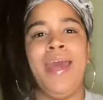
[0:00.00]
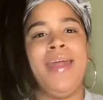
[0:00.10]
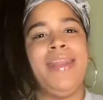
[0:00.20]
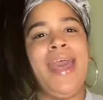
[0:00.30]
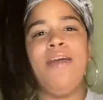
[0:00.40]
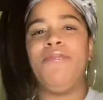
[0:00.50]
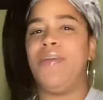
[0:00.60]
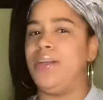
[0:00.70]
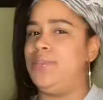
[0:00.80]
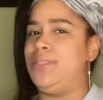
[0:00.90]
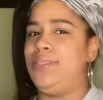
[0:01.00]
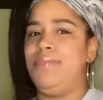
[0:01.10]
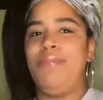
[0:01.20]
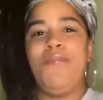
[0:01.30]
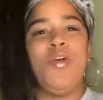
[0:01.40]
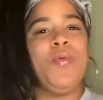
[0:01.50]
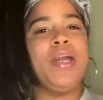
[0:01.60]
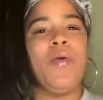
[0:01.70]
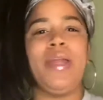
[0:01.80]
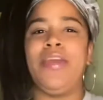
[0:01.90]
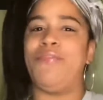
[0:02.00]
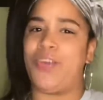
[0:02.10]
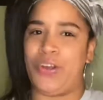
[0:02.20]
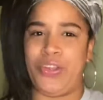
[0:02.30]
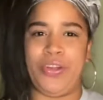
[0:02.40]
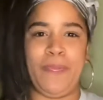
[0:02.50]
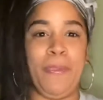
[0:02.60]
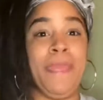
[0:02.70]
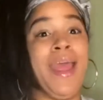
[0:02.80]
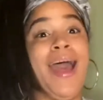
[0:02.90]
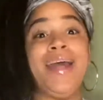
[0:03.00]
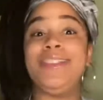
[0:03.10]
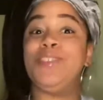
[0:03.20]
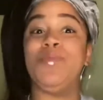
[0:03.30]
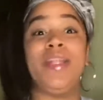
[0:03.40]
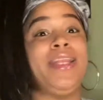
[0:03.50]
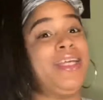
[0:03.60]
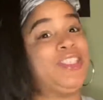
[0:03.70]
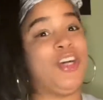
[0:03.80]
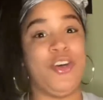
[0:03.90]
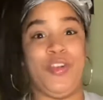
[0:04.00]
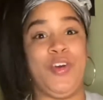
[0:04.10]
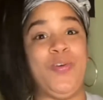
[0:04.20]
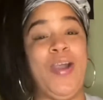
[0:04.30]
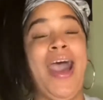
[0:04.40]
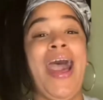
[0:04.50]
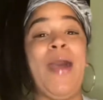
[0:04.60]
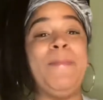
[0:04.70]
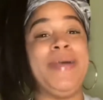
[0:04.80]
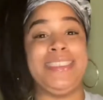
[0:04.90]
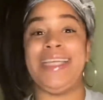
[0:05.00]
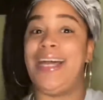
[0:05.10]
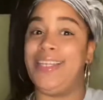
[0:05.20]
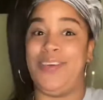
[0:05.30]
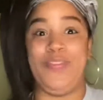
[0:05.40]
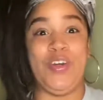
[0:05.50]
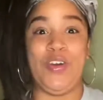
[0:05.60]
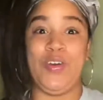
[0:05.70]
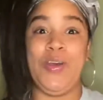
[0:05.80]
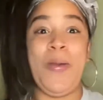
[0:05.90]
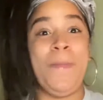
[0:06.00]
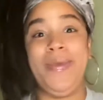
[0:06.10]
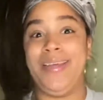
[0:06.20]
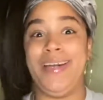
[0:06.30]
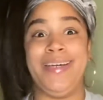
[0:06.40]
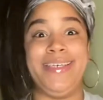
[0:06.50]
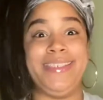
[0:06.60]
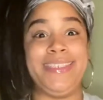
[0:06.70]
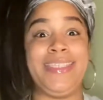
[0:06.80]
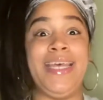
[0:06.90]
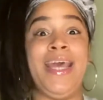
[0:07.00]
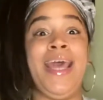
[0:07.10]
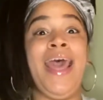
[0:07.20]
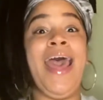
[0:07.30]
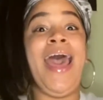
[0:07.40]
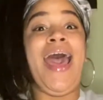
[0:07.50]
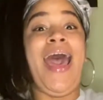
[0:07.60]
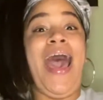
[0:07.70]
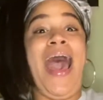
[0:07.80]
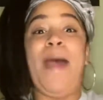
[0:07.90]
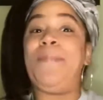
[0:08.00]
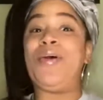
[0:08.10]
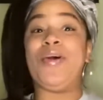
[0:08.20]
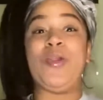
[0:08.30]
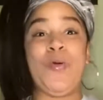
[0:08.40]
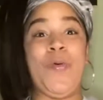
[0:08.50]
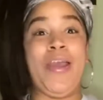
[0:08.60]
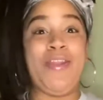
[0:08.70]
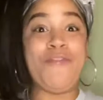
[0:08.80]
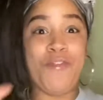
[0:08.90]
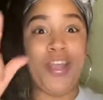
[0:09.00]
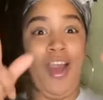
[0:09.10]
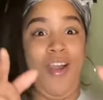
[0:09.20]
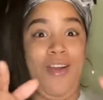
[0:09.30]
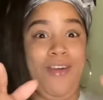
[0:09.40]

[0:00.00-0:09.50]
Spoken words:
Now first, before we go any further, I just want to let y'all know how much I love y'all, because I put on for y'all